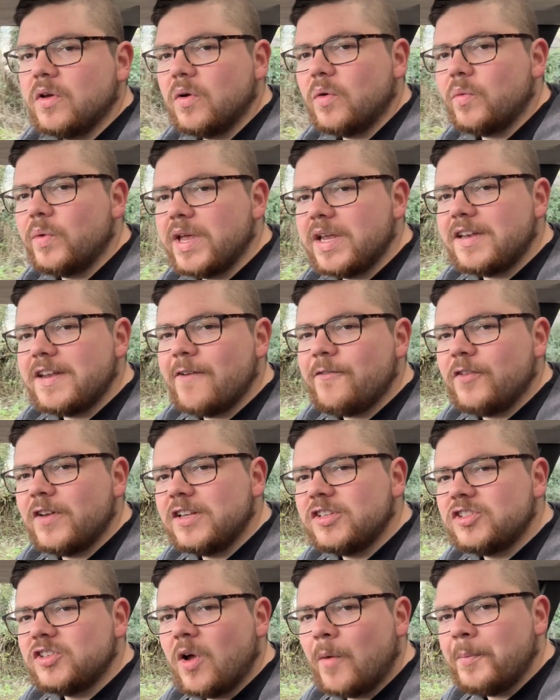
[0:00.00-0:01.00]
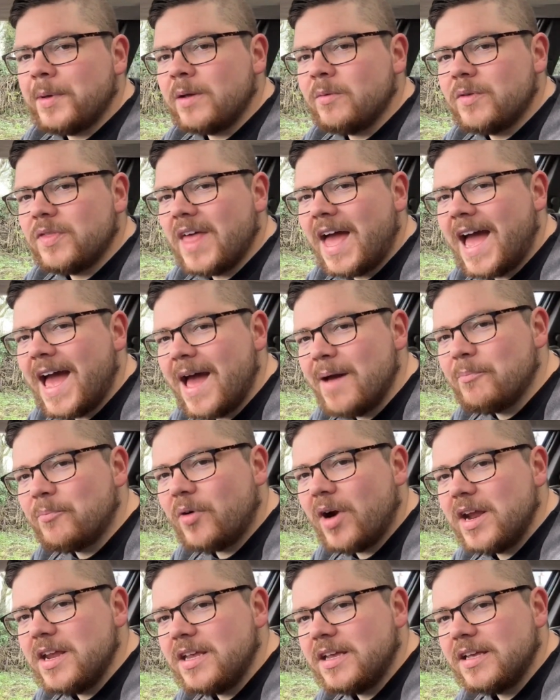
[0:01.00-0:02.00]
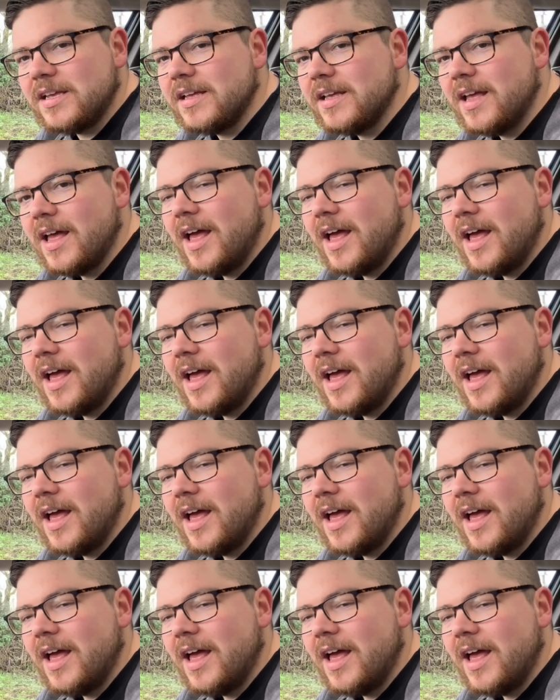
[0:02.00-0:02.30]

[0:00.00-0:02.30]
we are definitely stopping with the handbrake.